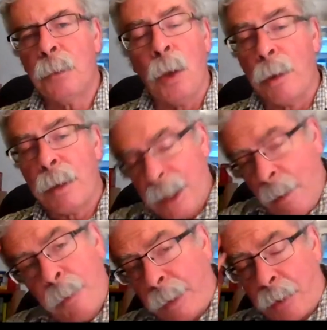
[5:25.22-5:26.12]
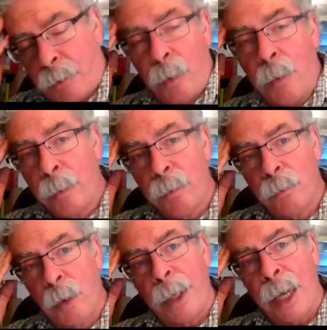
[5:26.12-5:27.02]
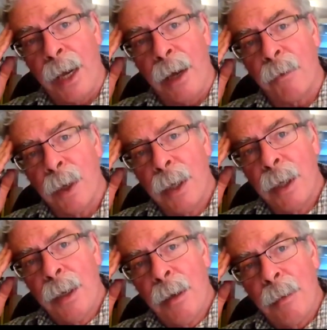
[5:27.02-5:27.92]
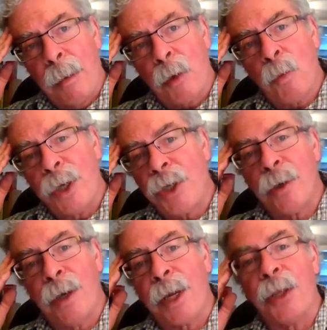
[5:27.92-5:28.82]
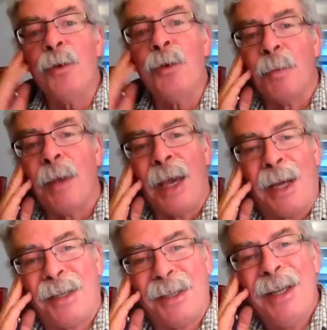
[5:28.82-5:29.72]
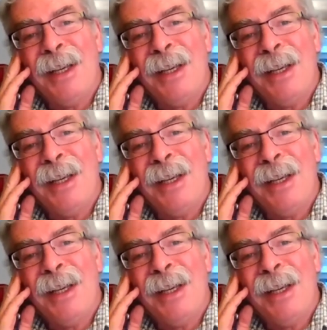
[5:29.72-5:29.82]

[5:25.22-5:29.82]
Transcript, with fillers: No, they're a supplement for what we have. I'm not quite sure how to use them yet.